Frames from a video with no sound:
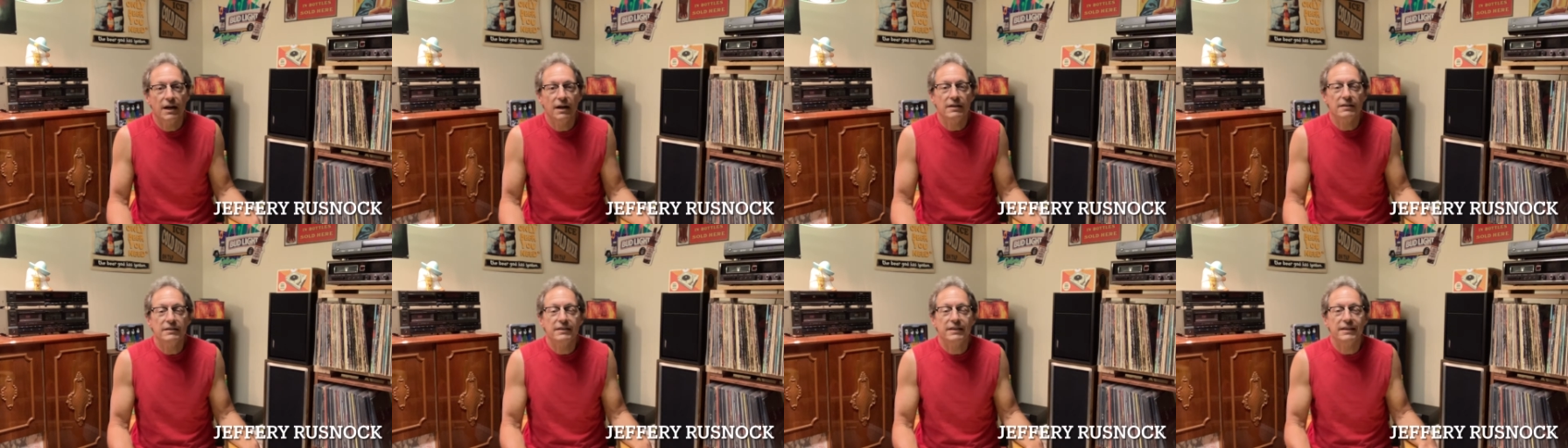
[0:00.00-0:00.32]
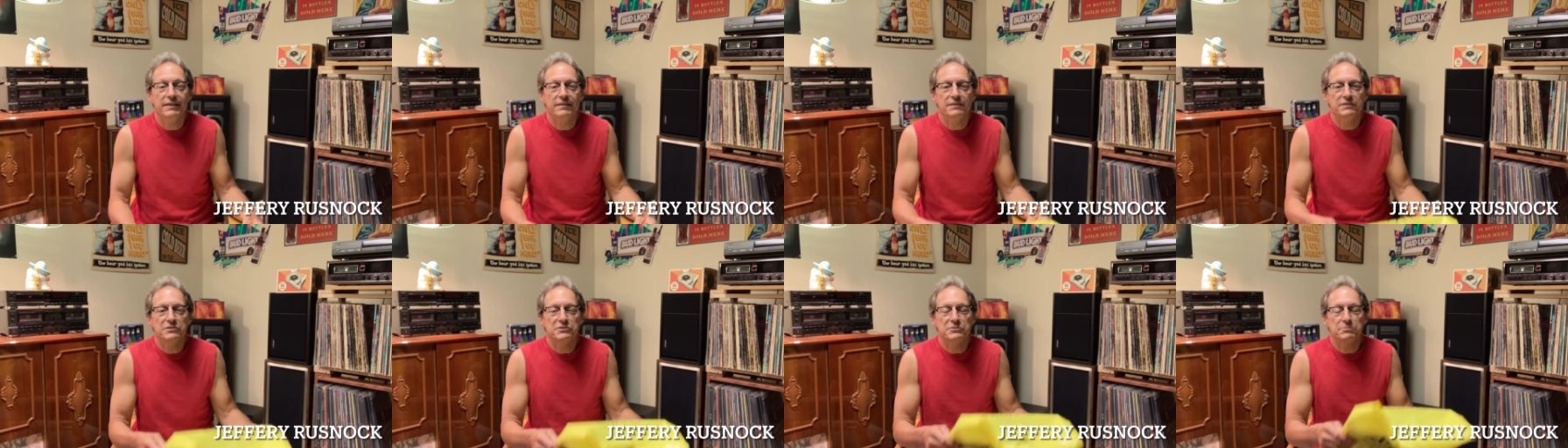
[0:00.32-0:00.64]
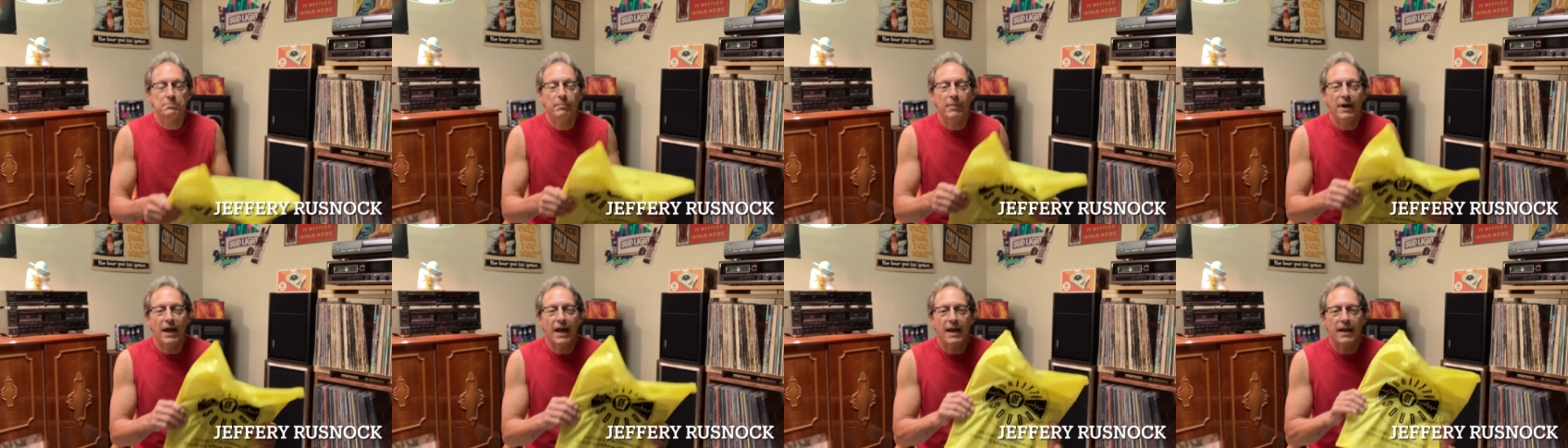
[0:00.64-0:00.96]
In this
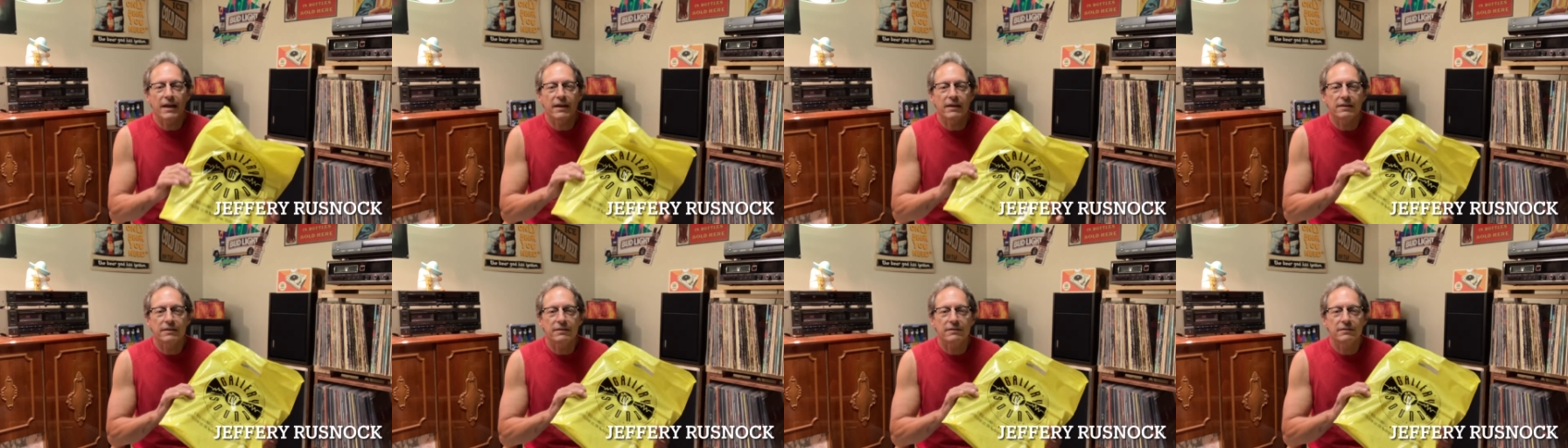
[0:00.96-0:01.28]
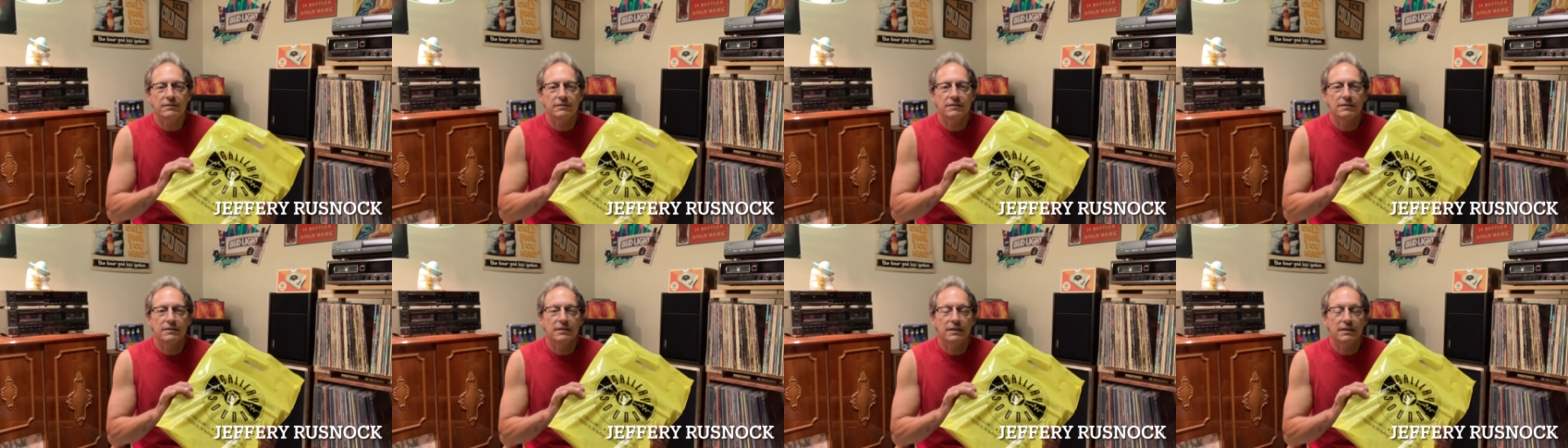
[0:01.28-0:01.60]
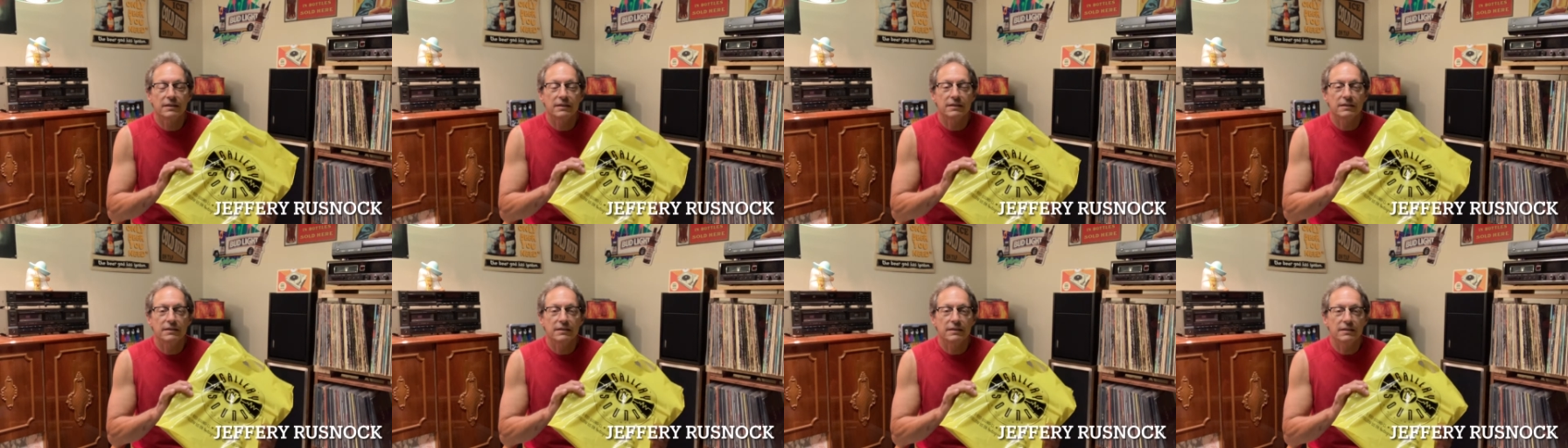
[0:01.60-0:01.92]
bag
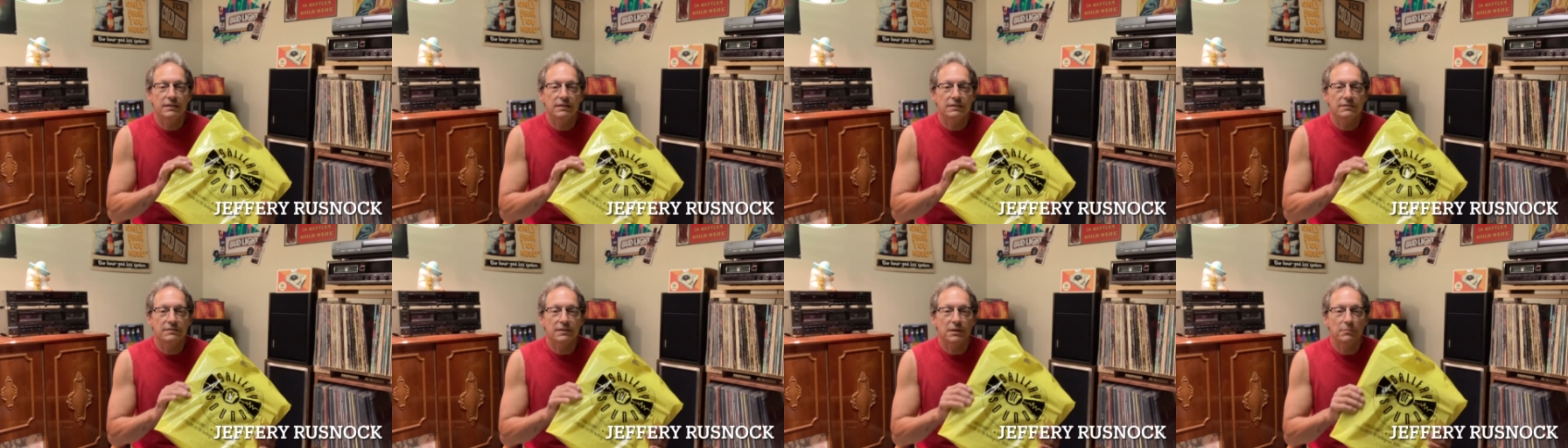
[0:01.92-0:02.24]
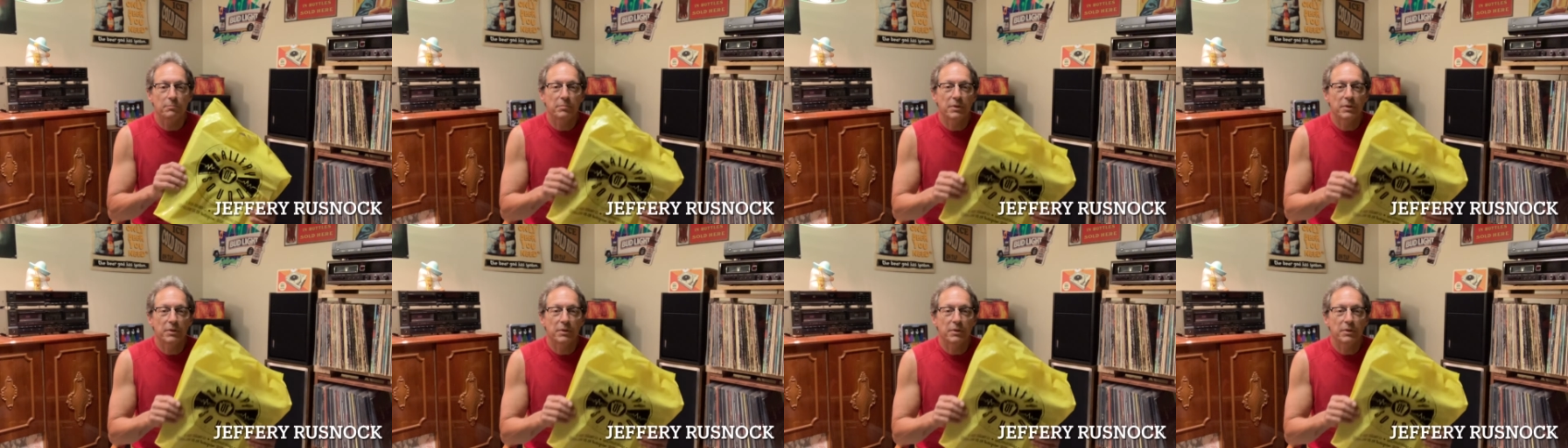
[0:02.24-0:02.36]
is a